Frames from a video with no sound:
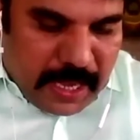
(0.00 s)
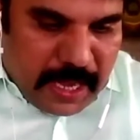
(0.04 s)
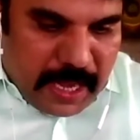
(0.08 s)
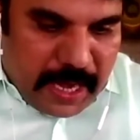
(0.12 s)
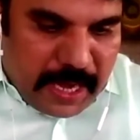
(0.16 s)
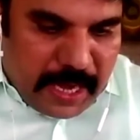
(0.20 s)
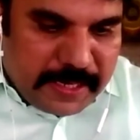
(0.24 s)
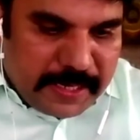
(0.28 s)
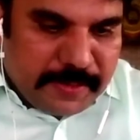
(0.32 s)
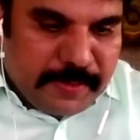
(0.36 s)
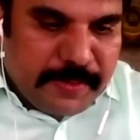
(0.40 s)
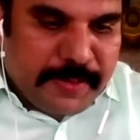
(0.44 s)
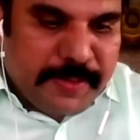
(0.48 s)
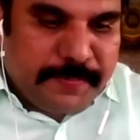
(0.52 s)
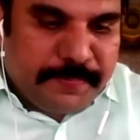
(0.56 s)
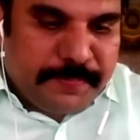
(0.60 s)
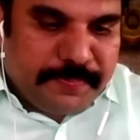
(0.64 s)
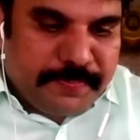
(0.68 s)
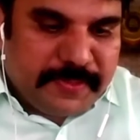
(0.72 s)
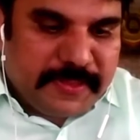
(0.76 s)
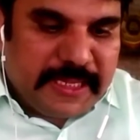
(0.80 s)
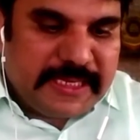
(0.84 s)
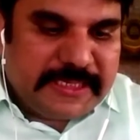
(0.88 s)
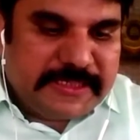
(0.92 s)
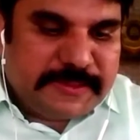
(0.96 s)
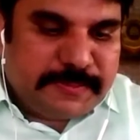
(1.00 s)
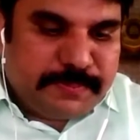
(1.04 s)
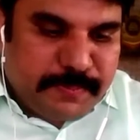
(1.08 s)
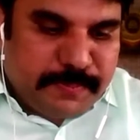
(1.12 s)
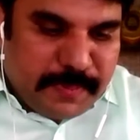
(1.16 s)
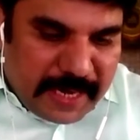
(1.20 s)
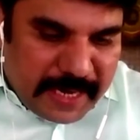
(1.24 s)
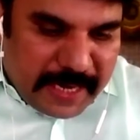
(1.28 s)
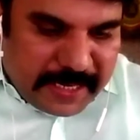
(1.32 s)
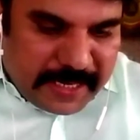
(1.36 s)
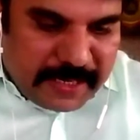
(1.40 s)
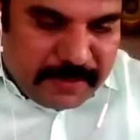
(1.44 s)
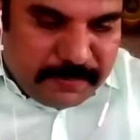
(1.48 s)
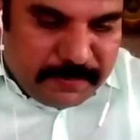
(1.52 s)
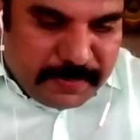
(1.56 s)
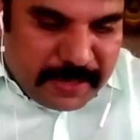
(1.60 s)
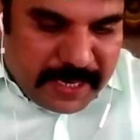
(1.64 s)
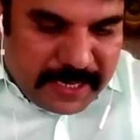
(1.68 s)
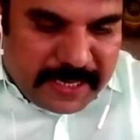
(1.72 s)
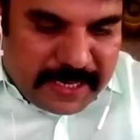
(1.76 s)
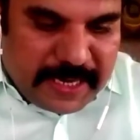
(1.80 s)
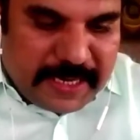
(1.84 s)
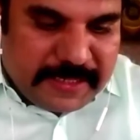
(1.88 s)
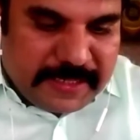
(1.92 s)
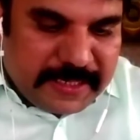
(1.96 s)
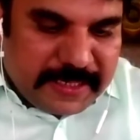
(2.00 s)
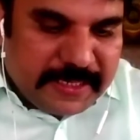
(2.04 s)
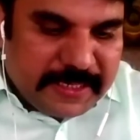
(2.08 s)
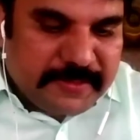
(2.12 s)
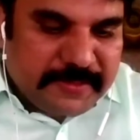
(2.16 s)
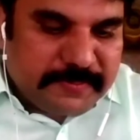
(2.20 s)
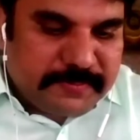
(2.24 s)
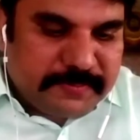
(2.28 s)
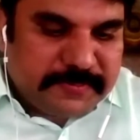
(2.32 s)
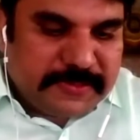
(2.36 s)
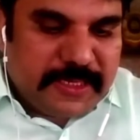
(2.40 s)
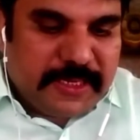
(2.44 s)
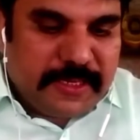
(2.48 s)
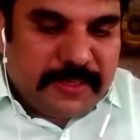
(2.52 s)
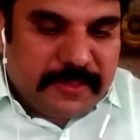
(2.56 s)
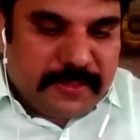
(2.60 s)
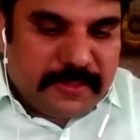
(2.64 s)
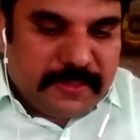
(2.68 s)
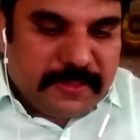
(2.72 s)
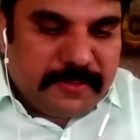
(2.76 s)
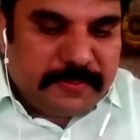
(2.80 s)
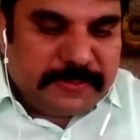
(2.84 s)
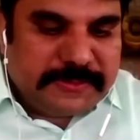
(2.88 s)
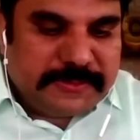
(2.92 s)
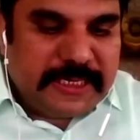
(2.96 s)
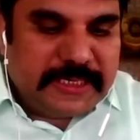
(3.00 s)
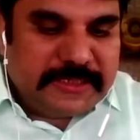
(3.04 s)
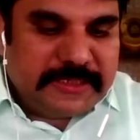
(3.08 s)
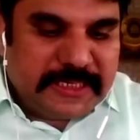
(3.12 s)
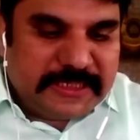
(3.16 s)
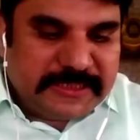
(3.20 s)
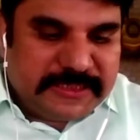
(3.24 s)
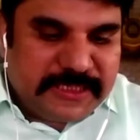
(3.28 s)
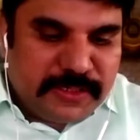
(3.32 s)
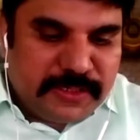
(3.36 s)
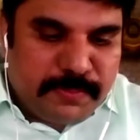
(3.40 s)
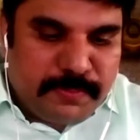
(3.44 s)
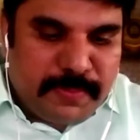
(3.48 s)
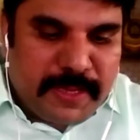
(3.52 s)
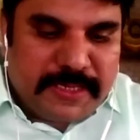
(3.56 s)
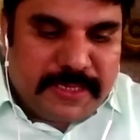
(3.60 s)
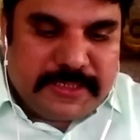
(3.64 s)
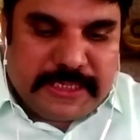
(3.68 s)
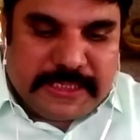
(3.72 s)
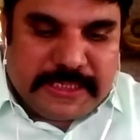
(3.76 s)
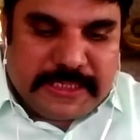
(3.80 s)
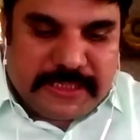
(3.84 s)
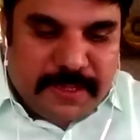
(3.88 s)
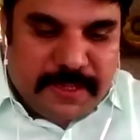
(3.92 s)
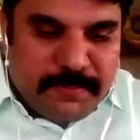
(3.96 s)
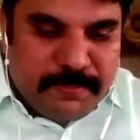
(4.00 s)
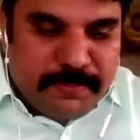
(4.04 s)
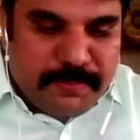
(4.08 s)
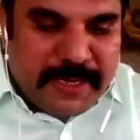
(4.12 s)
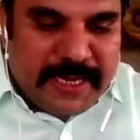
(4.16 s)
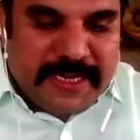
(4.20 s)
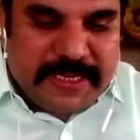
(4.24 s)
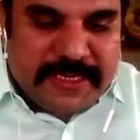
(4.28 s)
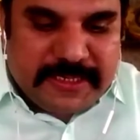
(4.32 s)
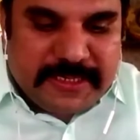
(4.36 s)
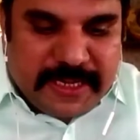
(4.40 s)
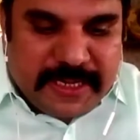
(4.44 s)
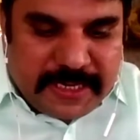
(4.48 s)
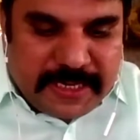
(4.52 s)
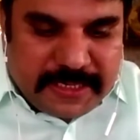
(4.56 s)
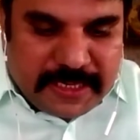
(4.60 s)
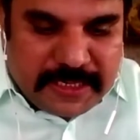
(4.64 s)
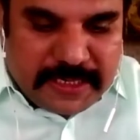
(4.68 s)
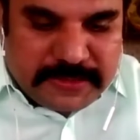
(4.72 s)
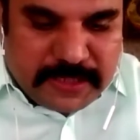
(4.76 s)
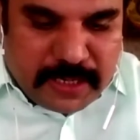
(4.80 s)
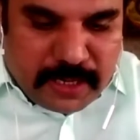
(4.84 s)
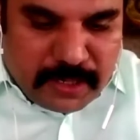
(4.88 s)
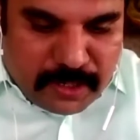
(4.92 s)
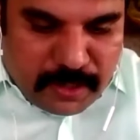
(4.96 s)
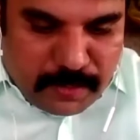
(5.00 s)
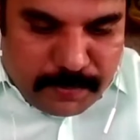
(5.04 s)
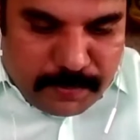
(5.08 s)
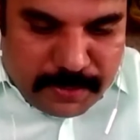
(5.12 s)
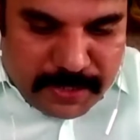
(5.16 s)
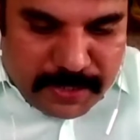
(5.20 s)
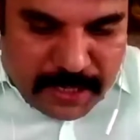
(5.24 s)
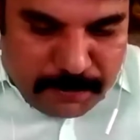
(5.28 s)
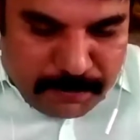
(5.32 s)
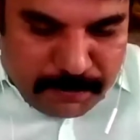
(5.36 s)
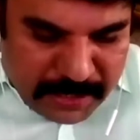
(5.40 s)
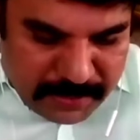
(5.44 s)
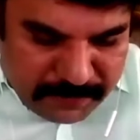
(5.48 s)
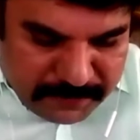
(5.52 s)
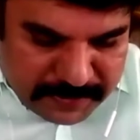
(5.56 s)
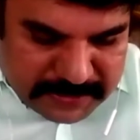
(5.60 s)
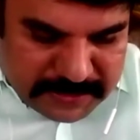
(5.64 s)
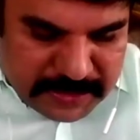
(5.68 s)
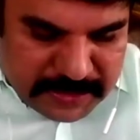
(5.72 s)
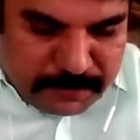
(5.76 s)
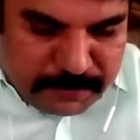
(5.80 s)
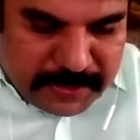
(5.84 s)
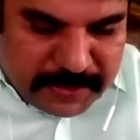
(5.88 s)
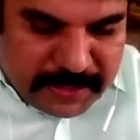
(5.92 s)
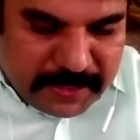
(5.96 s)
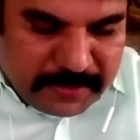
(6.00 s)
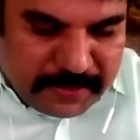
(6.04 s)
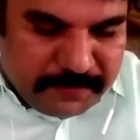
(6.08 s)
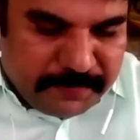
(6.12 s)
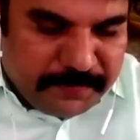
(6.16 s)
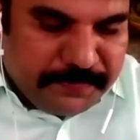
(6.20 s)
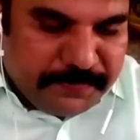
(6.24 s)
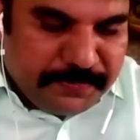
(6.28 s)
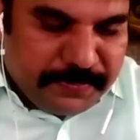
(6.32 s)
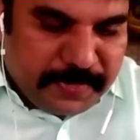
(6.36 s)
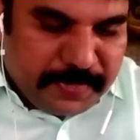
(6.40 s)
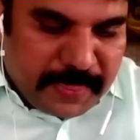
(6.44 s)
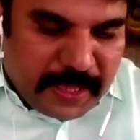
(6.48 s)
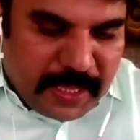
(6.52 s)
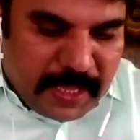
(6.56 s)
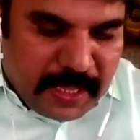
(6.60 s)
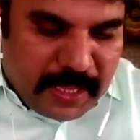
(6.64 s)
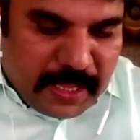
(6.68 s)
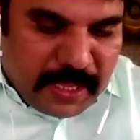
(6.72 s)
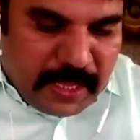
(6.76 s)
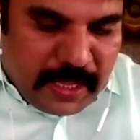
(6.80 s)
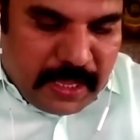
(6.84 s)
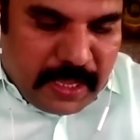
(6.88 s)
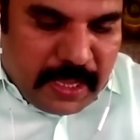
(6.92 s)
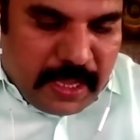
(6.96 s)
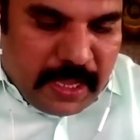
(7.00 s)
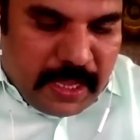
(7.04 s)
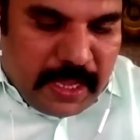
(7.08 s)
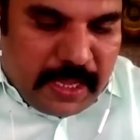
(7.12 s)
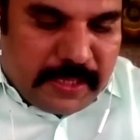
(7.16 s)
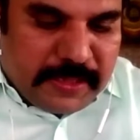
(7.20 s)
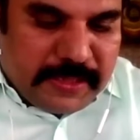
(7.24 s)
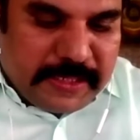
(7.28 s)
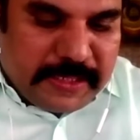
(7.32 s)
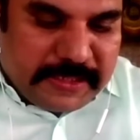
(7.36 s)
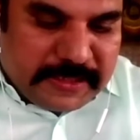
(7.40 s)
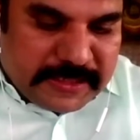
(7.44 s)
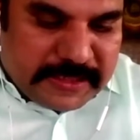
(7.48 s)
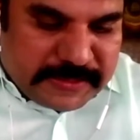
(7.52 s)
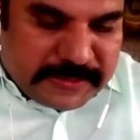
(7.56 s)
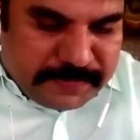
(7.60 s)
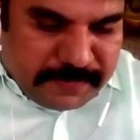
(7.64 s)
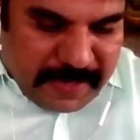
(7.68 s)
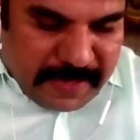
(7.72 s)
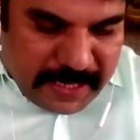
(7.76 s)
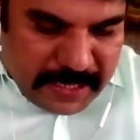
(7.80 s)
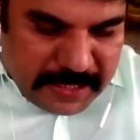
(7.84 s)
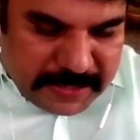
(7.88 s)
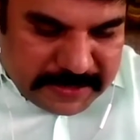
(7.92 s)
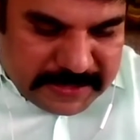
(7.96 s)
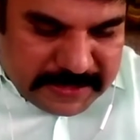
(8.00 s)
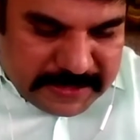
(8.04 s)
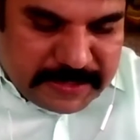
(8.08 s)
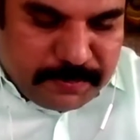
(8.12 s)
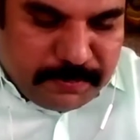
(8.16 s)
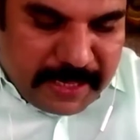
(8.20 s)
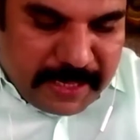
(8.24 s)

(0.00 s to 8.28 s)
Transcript: And this panel moderator, Mr. Sasikumar Kandam, Managing Director, Southcom India Manavik Limited. In this panel discussion,